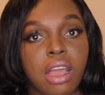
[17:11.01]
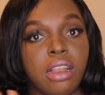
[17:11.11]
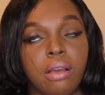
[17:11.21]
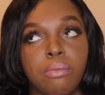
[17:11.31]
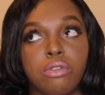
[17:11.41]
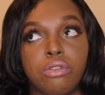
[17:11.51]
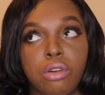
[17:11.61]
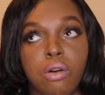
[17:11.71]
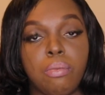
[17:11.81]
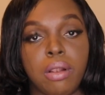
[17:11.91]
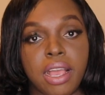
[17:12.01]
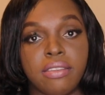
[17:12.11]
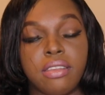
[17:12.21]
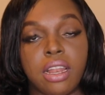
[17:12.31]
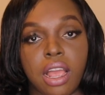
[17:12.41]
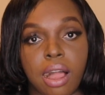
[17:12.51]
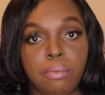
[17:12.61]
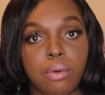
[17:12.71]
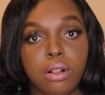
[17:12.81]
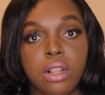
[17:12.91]
and I'm so blessed and
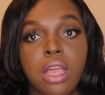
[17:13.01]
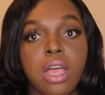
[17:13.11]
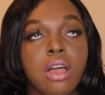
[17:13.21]
humble